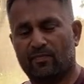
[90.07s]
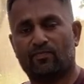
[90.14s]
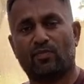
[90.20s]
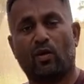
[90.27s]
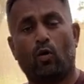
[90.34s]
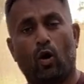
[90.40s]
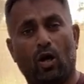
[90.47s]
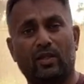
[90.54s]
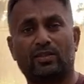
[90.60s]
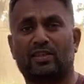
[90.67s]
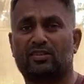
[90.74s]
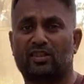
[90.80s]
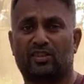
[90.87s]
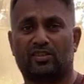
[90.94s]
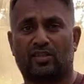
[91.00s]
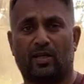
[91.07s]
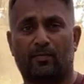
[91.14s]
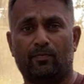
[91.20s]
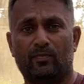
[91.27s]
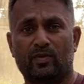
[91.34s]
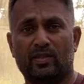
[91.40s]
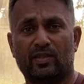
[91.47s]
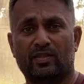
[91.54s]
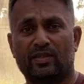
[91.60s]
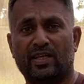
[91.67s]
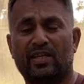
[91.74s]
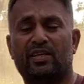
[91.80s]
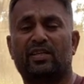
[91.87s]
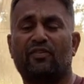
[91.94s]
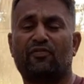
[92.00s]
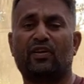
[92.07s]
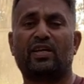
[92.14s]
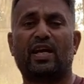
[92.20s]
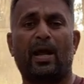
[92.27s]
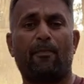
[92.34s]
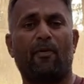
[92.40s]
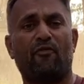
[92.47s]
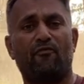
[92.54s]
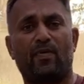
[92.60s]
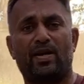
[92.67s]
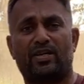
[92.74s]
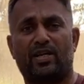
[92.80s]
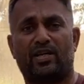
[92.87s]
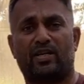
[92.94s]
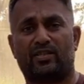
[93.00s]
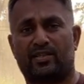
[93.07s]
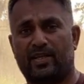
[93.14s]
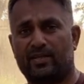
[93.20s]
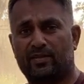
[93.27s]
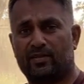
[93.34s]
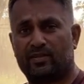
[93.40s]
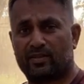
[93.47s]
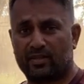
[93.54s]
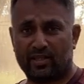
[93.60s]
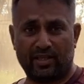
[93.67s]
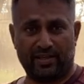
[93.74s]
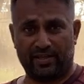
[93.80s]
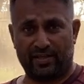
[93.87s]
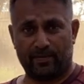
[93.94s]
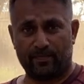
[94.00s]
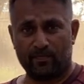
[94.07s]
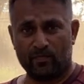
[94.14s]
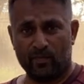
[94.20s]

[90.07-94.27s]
Now all this system need different type of maintenance and cleaning.